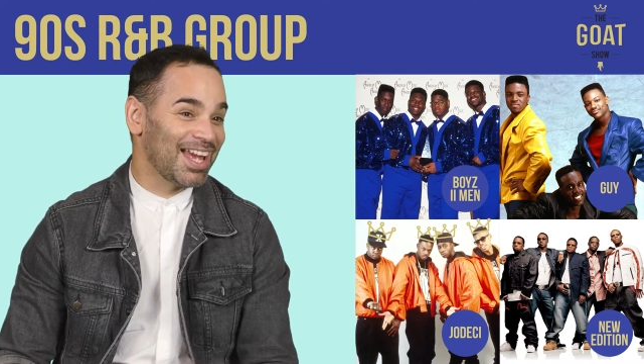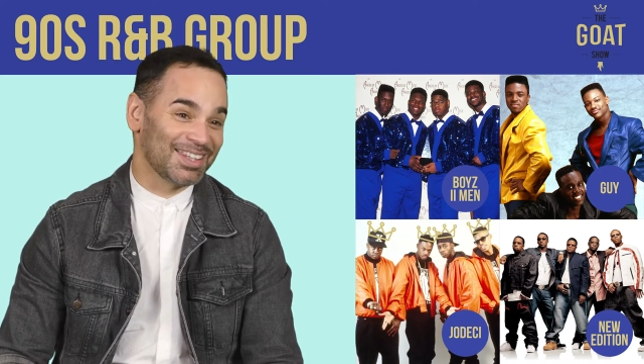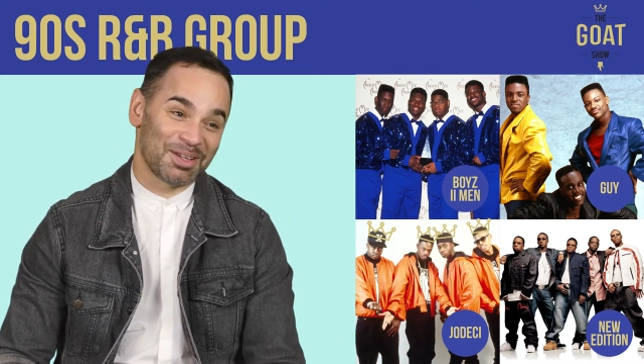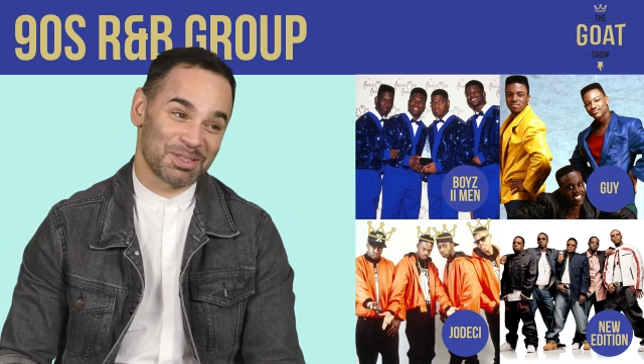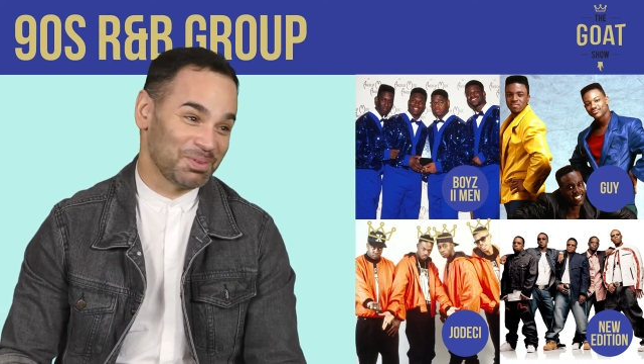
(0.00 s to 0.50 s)

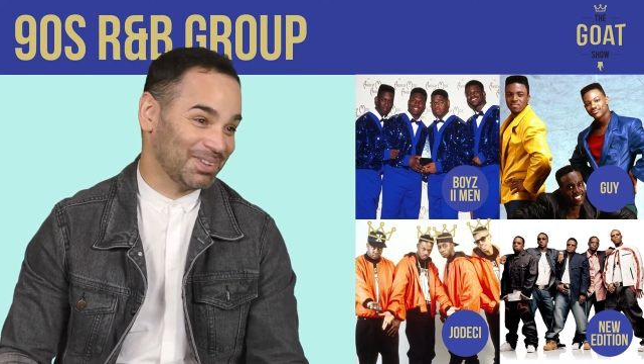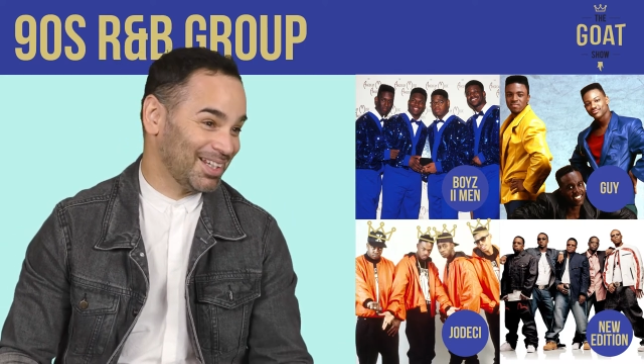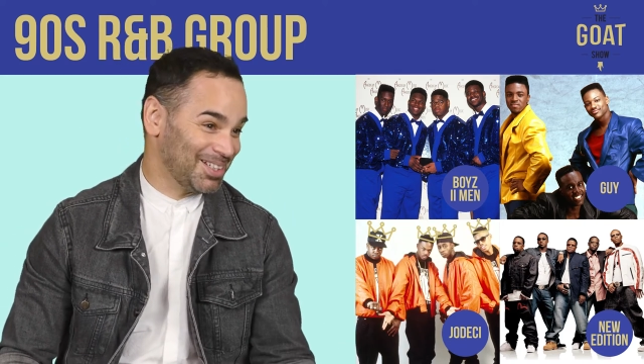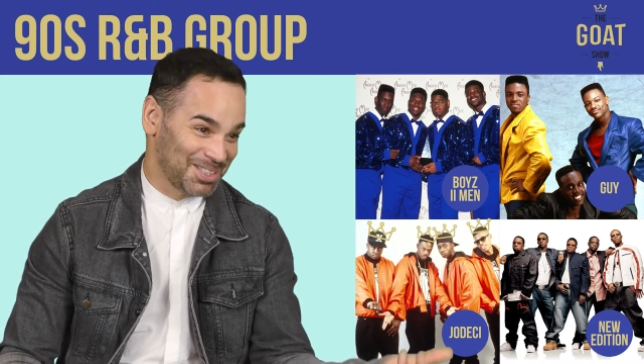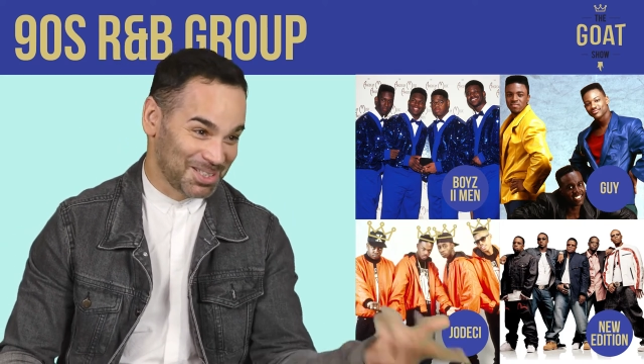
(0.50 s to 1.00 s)
And that's when
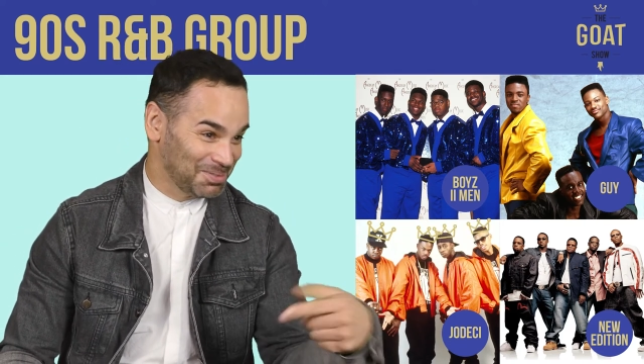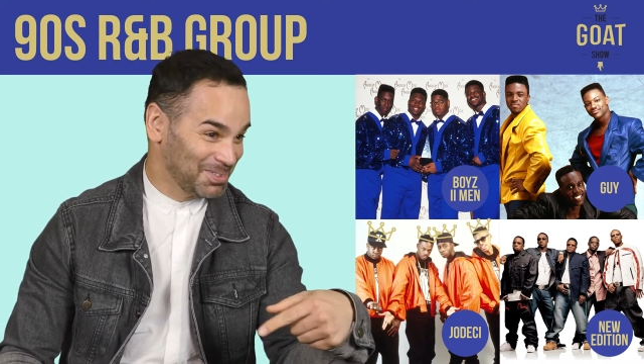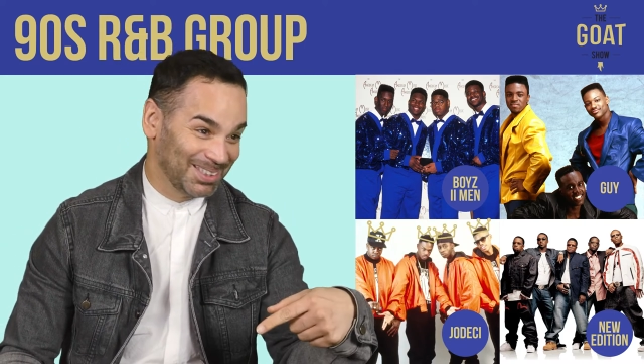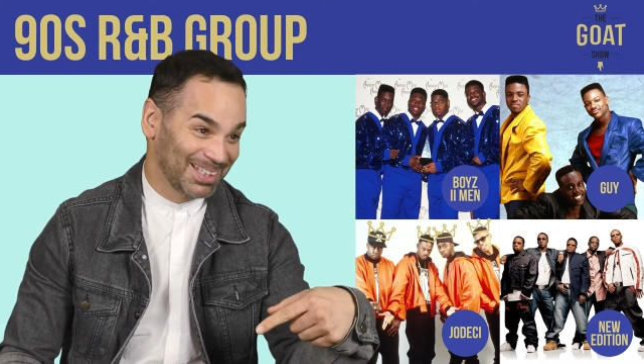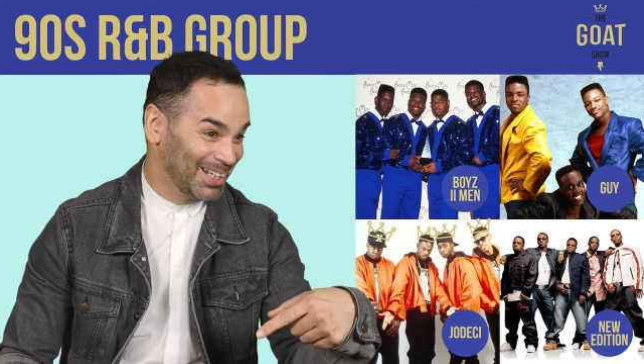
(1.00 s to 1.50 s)
they
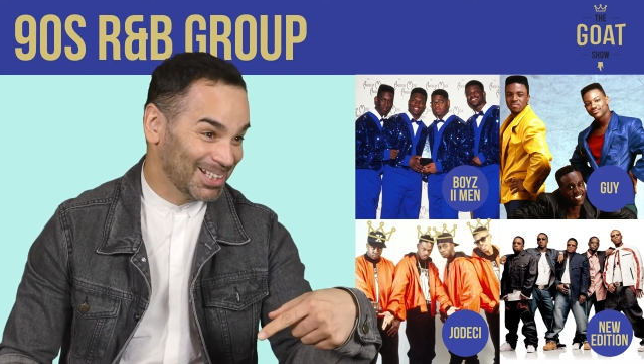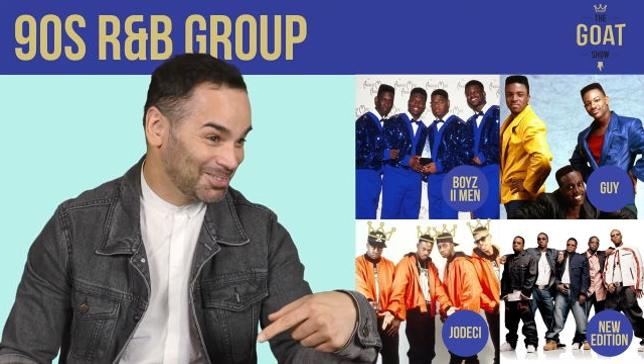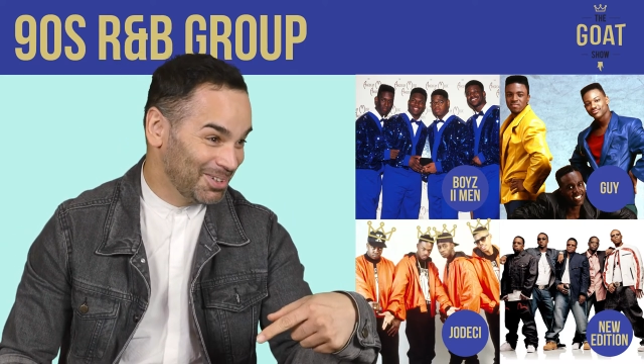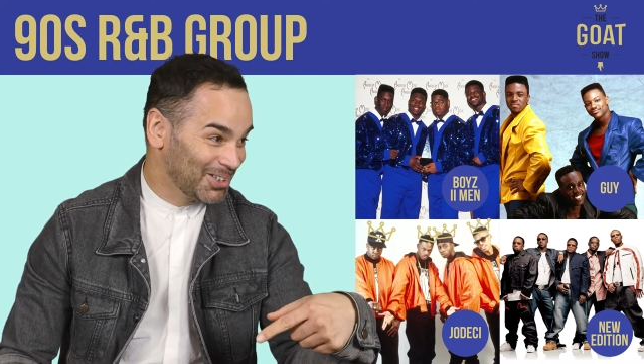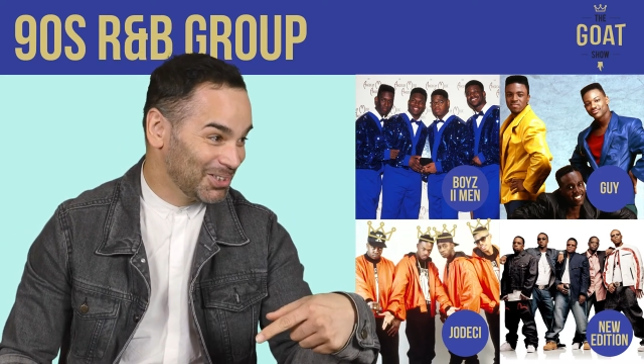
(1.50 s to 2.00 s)
just did their
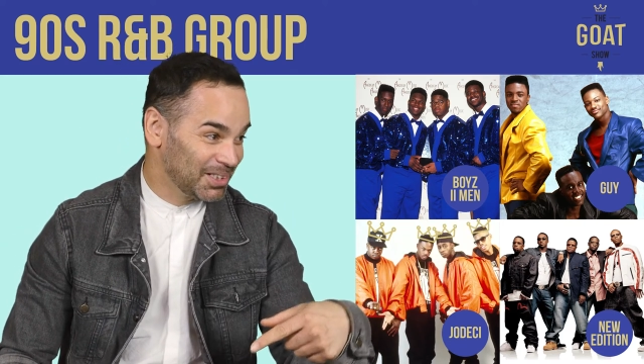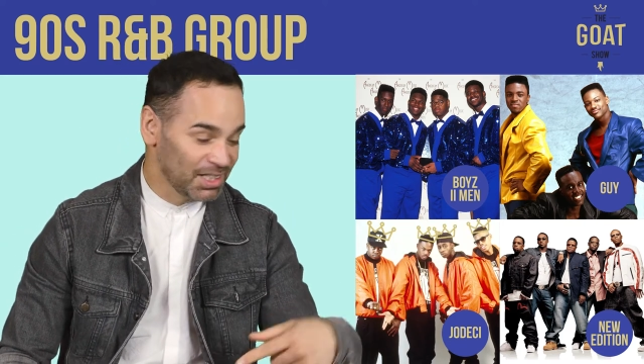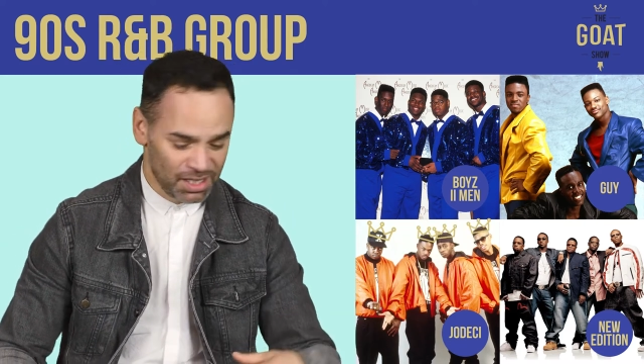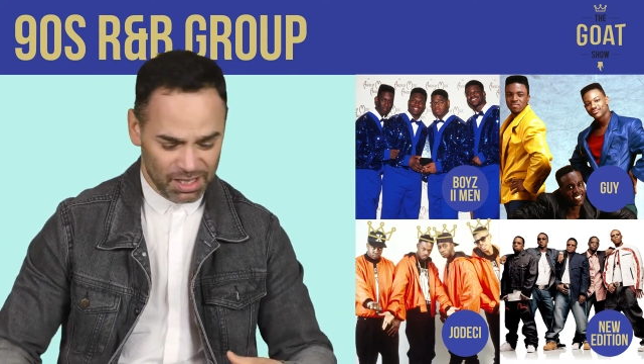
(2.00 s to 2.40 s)
next record.